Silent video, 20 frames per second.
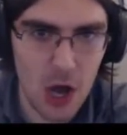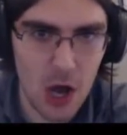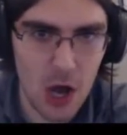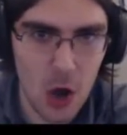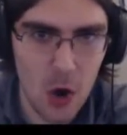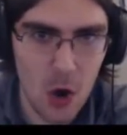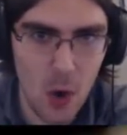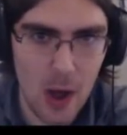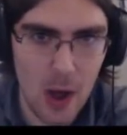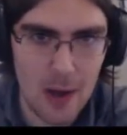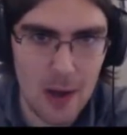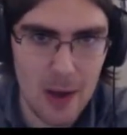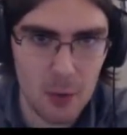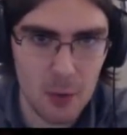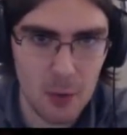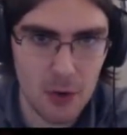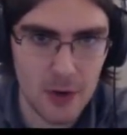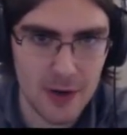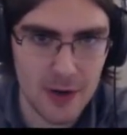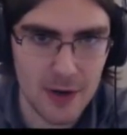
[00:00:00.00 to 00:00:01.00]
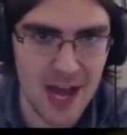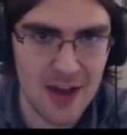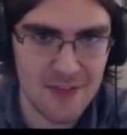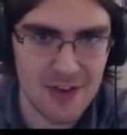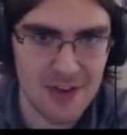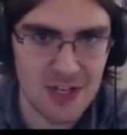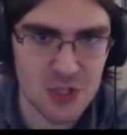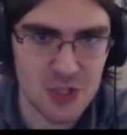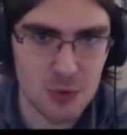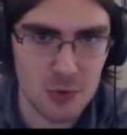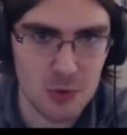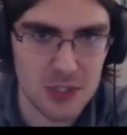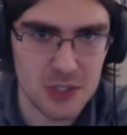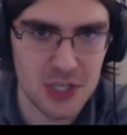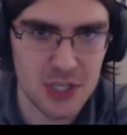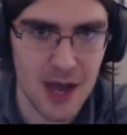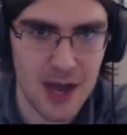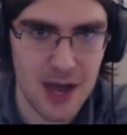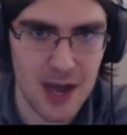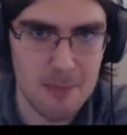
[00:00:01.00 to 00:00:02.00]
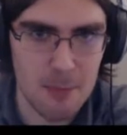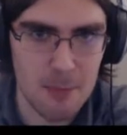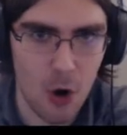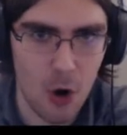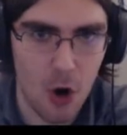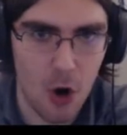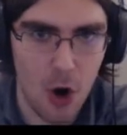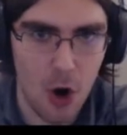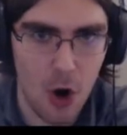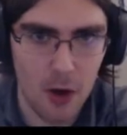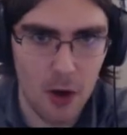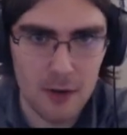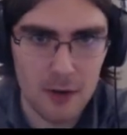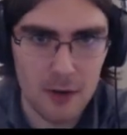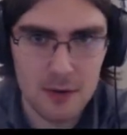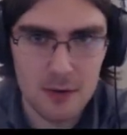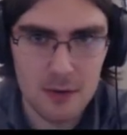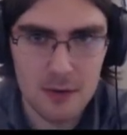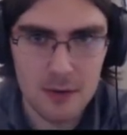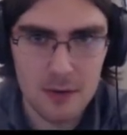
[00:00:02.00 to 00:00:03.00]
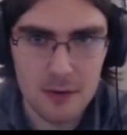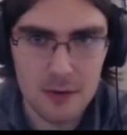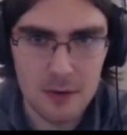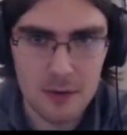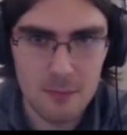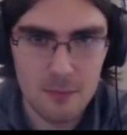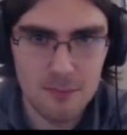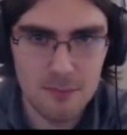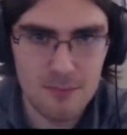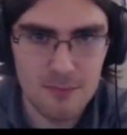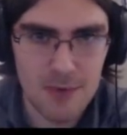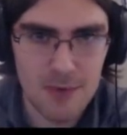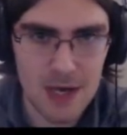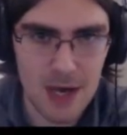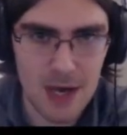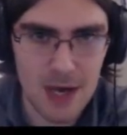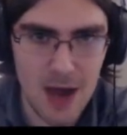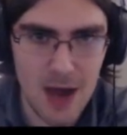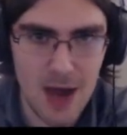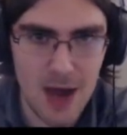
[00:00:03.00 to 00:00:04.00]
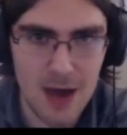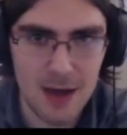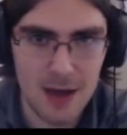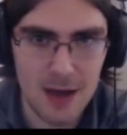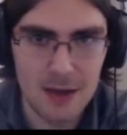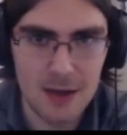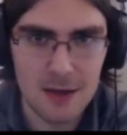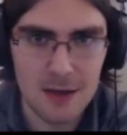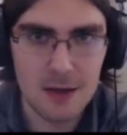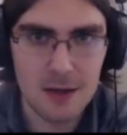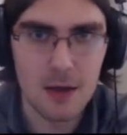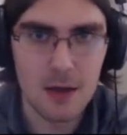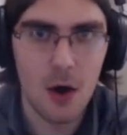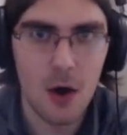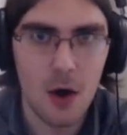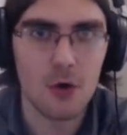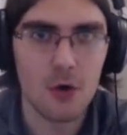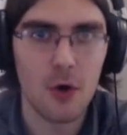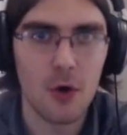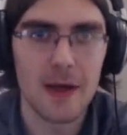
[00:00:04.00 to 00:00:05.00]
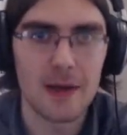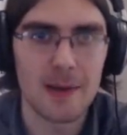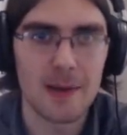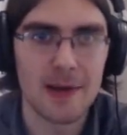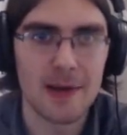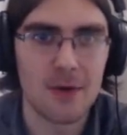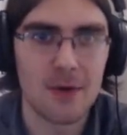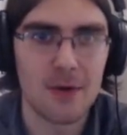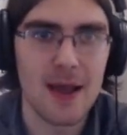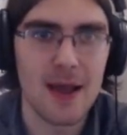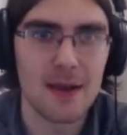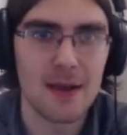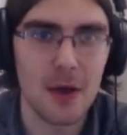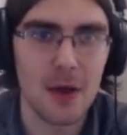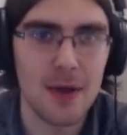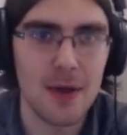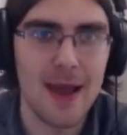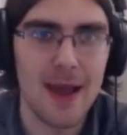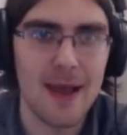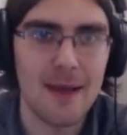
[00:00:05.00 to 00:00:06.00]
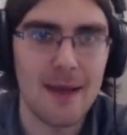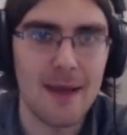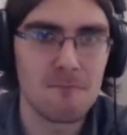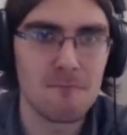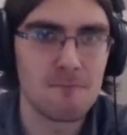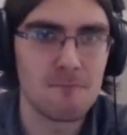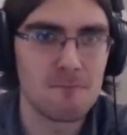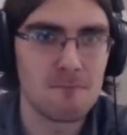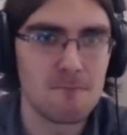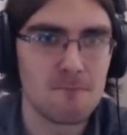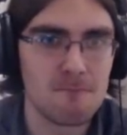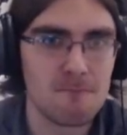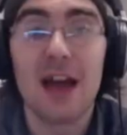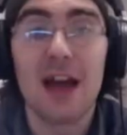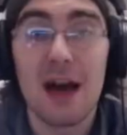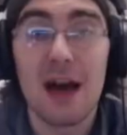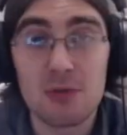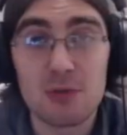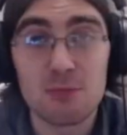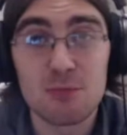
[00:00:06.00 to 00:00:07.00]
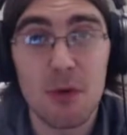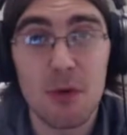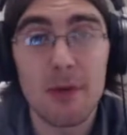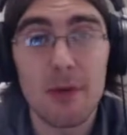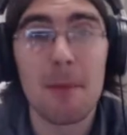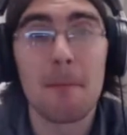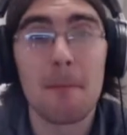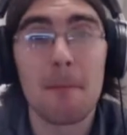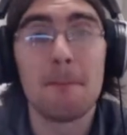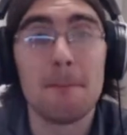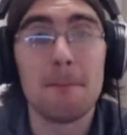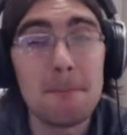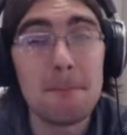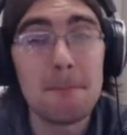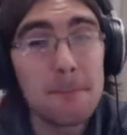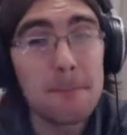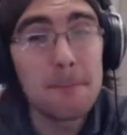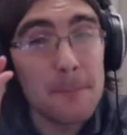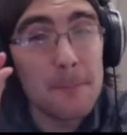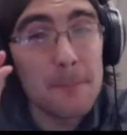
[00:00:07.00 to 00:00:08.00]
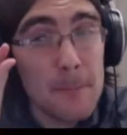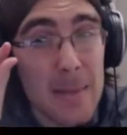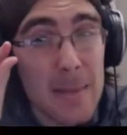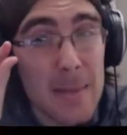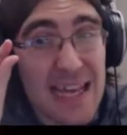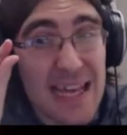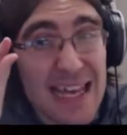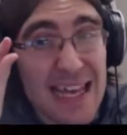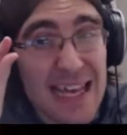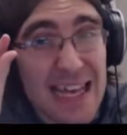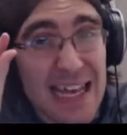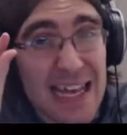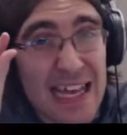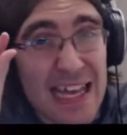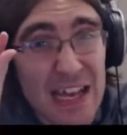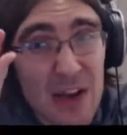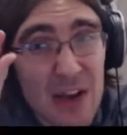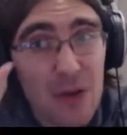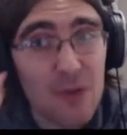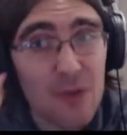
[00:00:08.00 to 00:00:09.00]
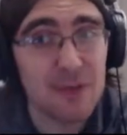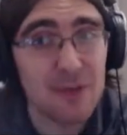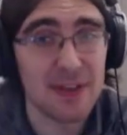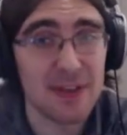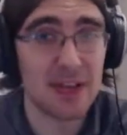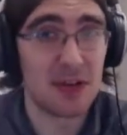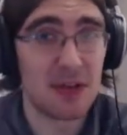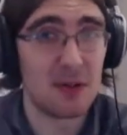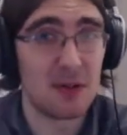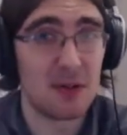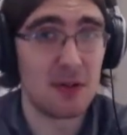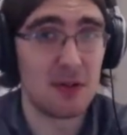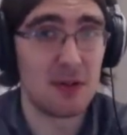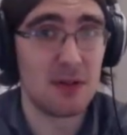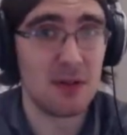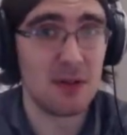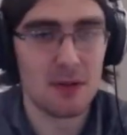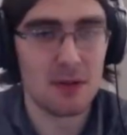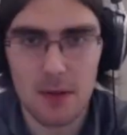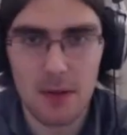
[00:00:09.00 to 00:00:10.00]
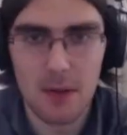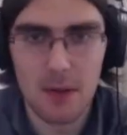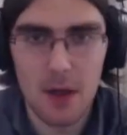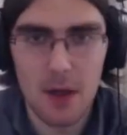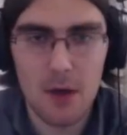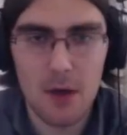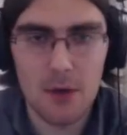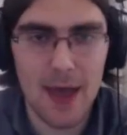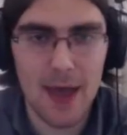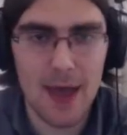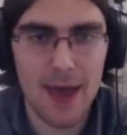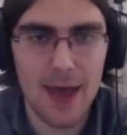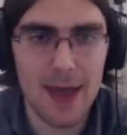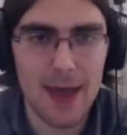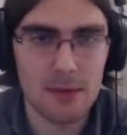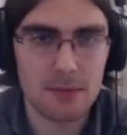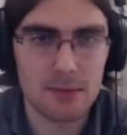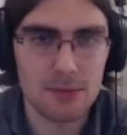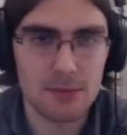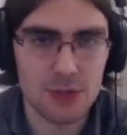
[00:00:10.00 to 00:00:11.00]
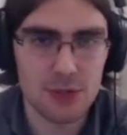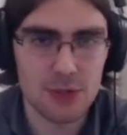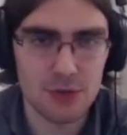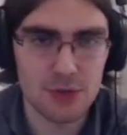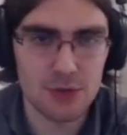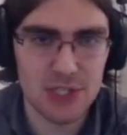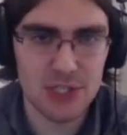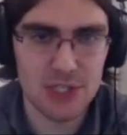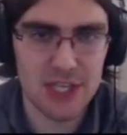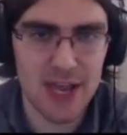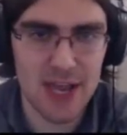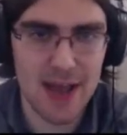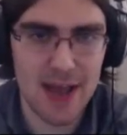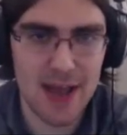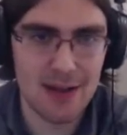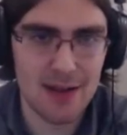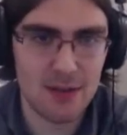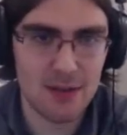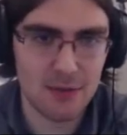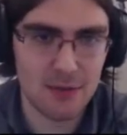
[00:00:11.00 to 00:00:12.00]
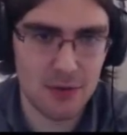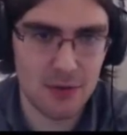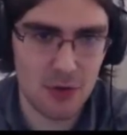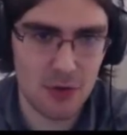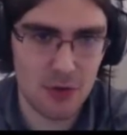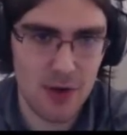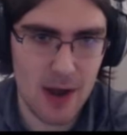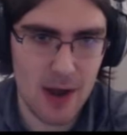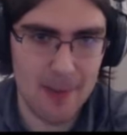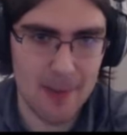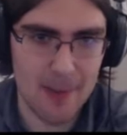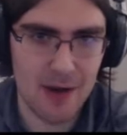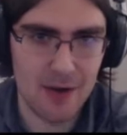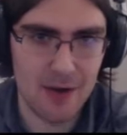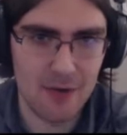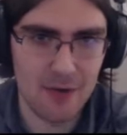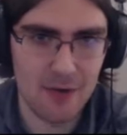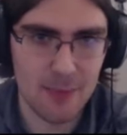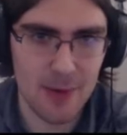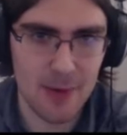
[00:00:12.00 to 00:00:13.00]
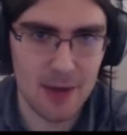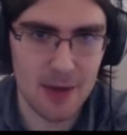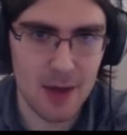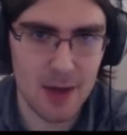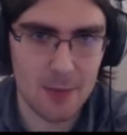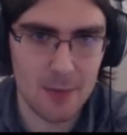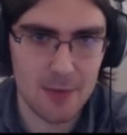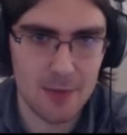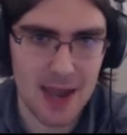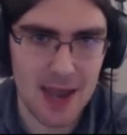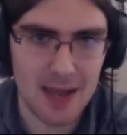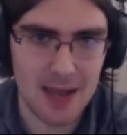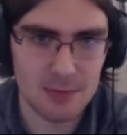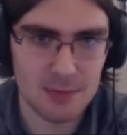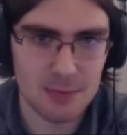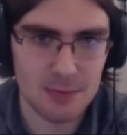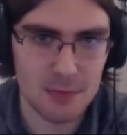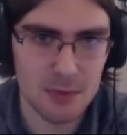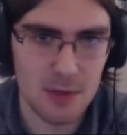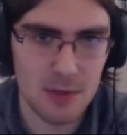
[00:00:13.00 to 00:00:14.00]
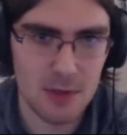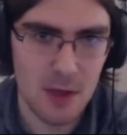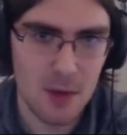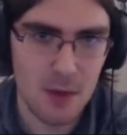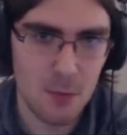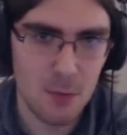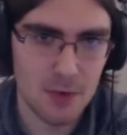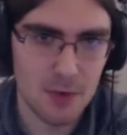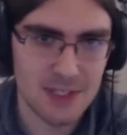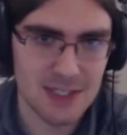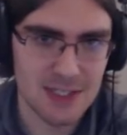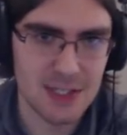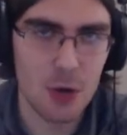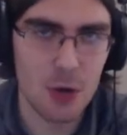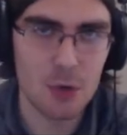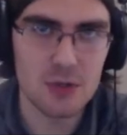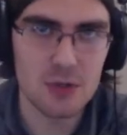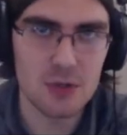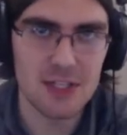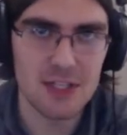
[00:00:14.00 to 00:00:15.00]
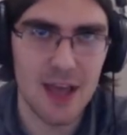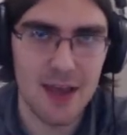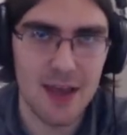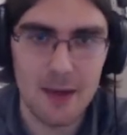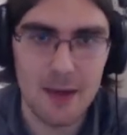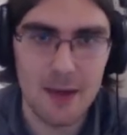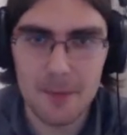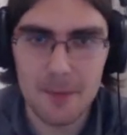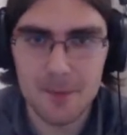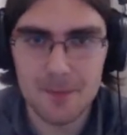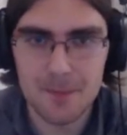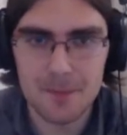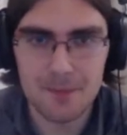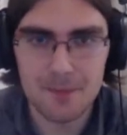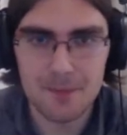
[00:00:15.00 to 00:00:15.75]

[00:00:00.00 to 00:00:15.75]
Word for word: No, I will not have it. You will die more. Ah. Oh God, that was my grenade. Okay. That was probably a bit overkill. Okay, just got scared the crap out of by a guy with an axe. What does this note say?